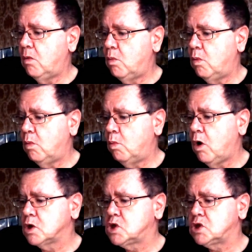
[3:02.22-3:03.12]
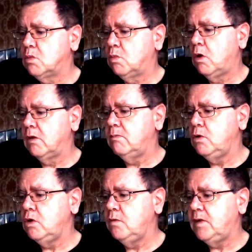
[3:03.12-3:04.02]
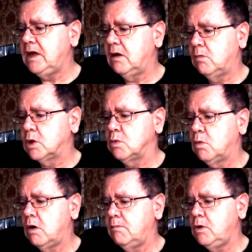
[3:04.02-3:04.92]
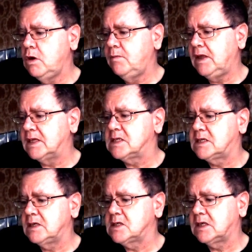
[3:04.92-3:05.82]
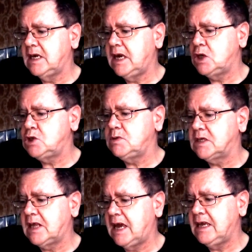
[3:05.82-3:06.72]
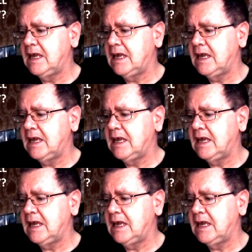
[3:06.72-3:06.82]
what movie that still scares you today?